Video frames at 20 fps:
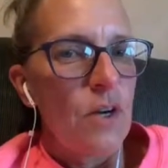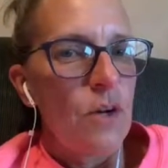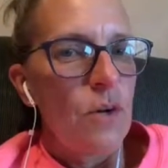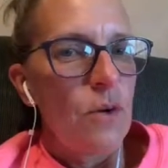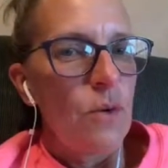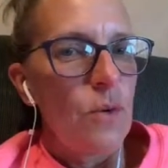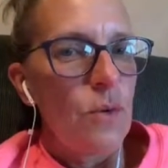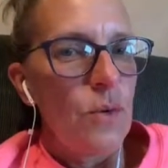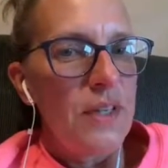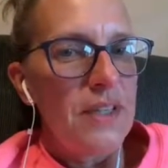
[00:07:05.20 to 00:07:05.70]

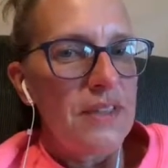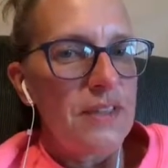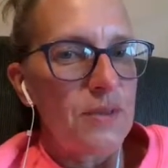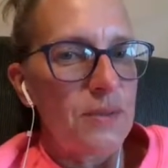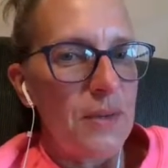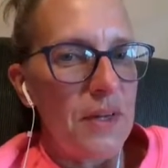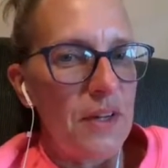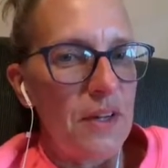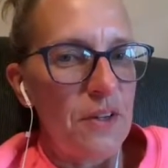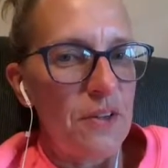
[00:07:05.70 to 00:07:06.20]
What's
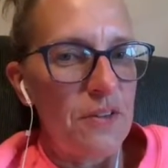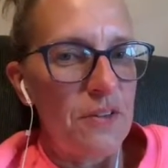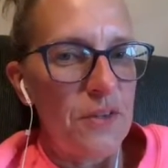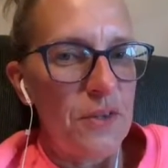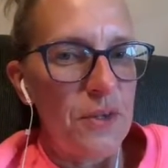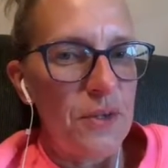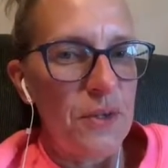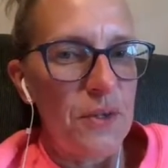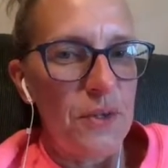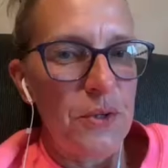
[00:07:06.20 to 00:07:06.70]
real
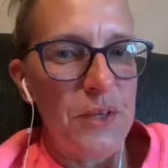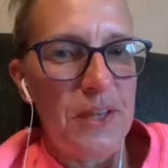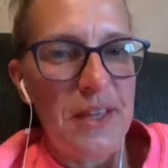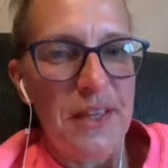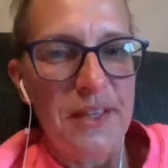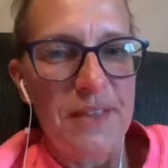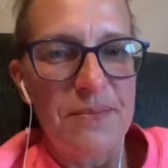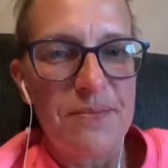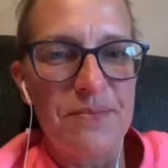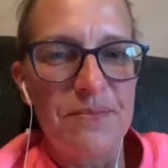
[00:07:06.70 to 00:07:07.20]
food?
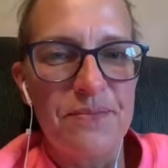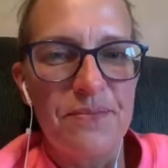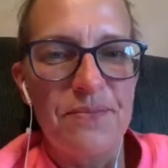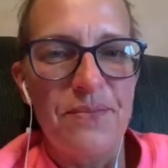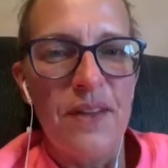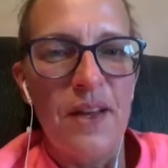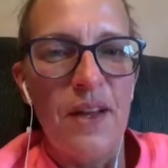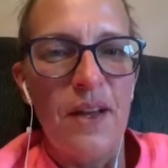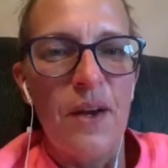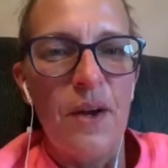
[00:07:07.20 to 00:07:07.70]

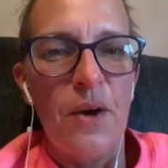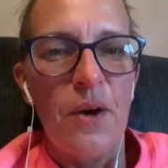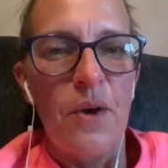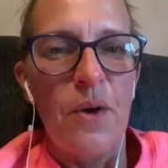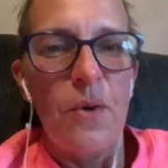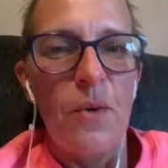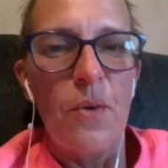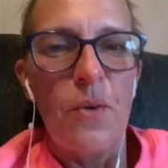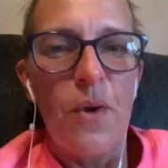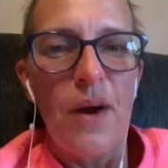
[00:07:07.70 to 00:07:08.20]

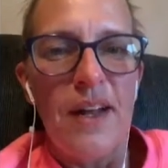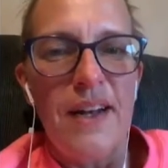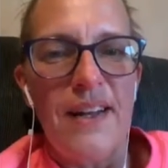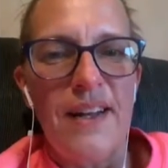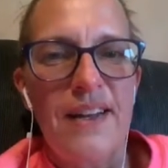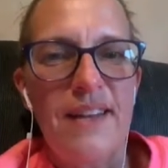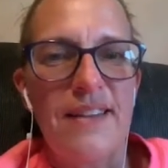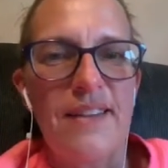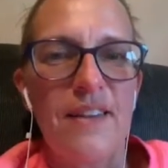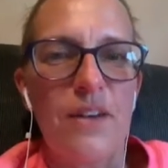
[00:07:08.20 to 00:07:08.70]
What
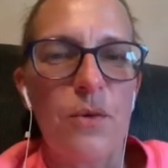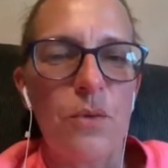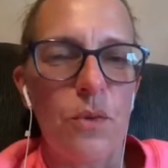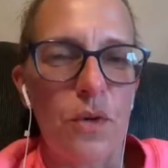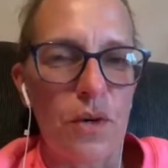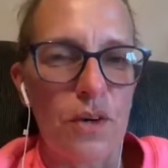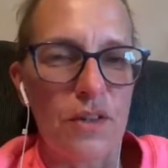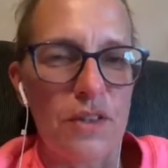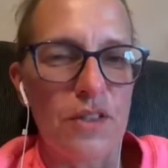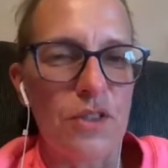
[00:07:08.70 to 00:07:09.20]
in the
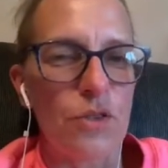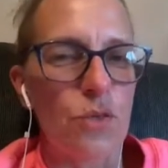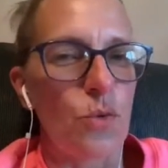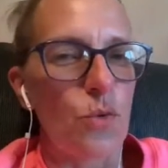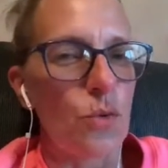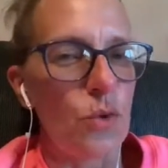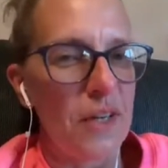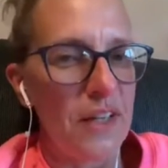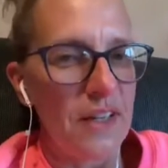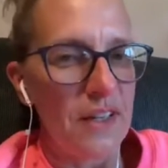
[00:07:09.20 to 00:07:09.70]
world is
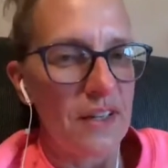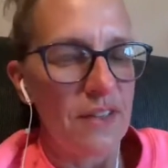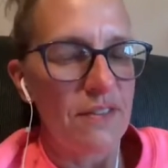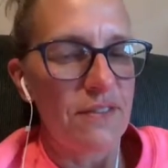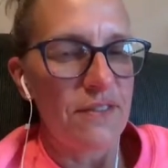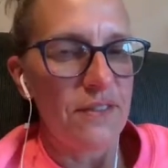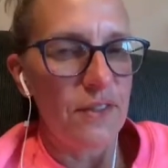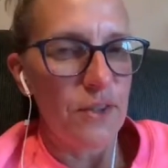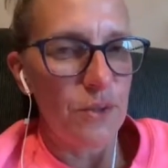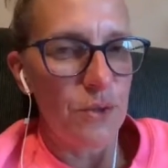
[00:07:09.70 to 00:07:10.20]
real
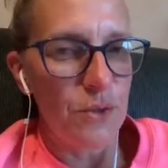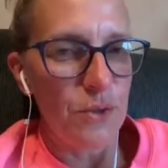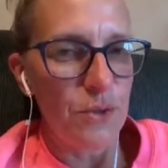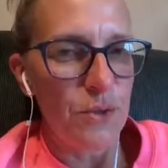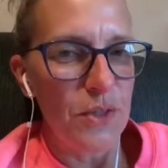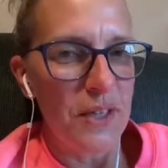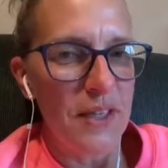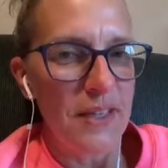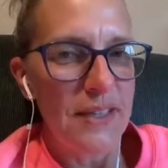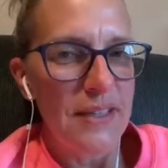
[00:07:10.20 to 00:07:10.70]
food?